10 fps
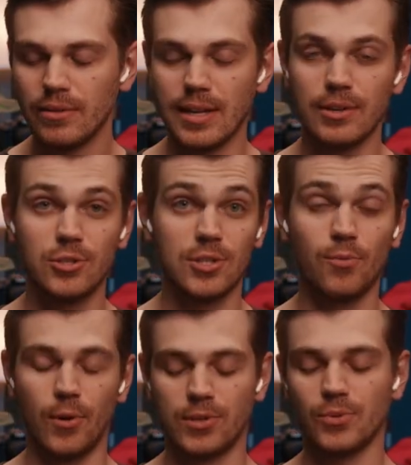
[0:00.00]
that
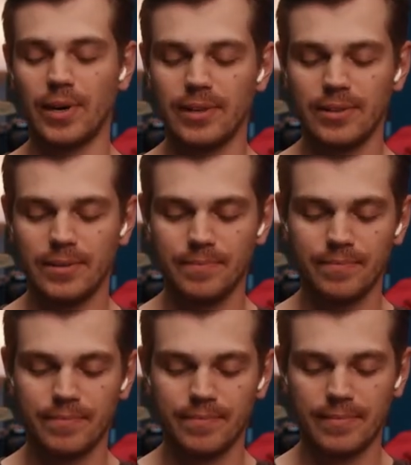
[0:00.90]
just worked well.
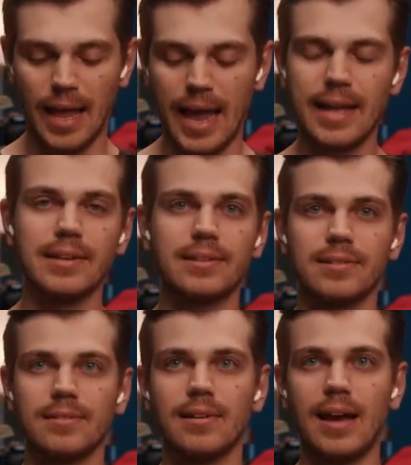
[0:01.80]
Mm-hmm.
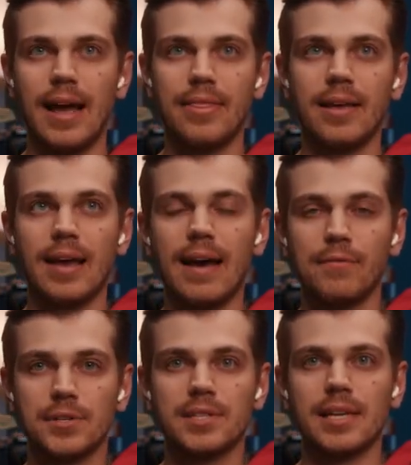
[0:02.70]
And I think
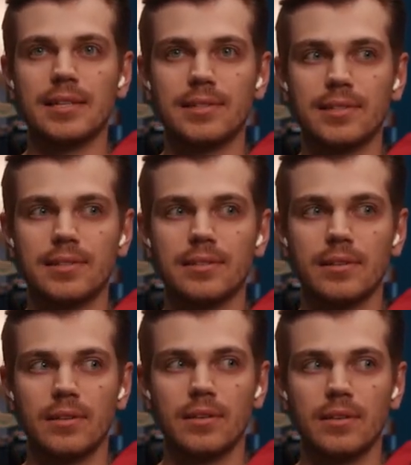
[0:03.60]
ever since,
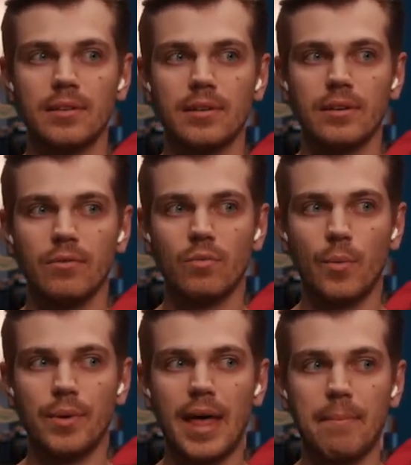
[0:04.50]

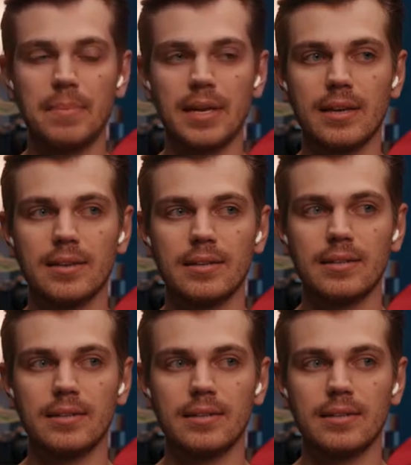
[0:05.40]
what would that be?